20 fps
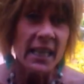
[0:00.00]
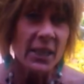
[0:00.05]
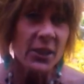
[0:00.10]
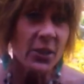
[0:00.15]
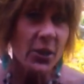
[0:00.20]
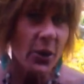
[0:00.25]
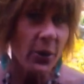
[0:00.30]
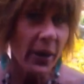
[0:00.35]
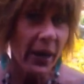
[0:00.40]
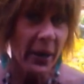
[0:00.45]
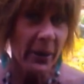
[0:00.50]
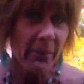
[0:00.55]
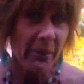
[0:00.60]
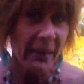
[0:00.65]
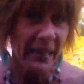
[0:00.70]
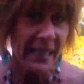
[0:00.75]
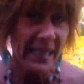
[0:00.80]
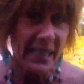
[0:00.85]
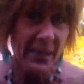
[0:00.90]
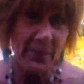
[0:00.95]
So
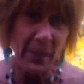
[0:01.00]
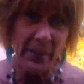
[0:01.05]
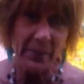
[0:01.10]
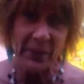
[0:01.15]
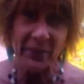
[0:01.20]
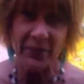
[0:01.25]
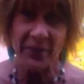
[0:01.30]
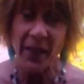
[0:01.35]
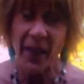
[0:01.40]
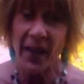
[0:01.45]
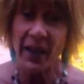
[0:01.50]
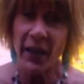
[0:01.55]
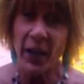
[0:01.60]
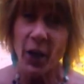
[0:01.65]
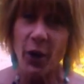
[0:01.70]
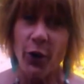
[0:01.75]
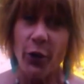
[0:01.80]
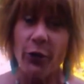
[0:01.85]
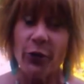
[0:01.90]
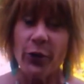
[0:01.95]
airplanes may be flying
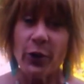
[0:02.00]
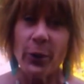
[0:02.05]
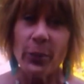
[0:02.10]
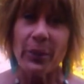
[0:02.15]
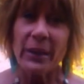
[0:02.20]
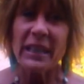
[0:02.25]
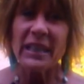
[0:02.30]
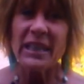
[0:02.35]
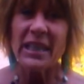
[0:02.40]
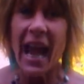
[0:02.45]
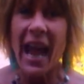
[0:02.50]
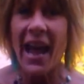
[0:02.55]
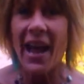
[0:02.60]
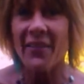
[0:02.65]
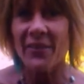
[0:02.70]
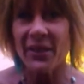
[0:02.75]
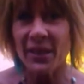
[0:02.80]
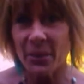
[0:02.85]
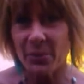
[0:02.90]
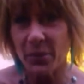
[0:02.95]
over, but
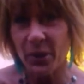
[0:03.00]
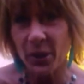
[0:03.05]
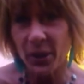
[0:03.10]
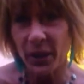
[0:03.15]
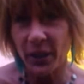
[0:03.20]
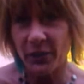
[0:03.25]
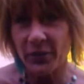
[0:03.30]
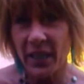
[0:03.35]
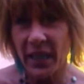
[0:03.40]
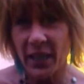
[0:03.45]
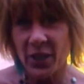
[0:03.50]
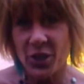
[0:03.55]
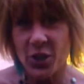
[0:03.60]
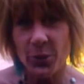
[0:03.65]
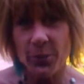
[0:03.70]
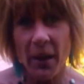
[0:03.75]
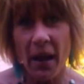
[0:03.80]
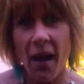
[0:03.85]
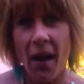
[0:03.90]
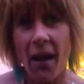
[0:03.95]
having the beauty of
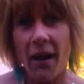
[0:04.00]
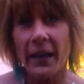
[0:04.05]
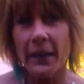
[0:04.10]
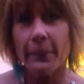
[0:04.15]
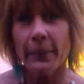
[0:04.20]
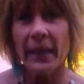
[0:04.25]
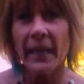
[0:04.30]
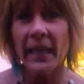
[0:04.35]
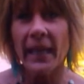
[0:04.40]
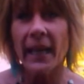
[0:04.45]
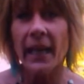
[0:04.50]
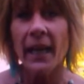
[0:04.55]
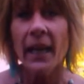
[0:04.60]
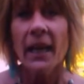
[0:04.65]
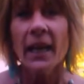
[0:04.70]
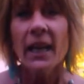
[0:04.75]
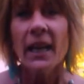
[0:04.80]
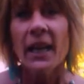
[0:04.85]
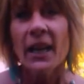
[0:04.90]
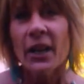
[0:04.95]
nature behind me
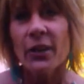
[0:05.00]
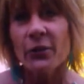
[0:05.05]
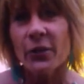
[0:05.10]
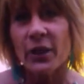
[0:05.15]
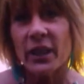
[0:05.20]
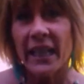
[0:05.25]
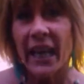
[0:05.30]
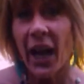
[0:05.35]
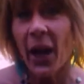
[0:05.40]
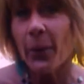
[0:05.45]
and really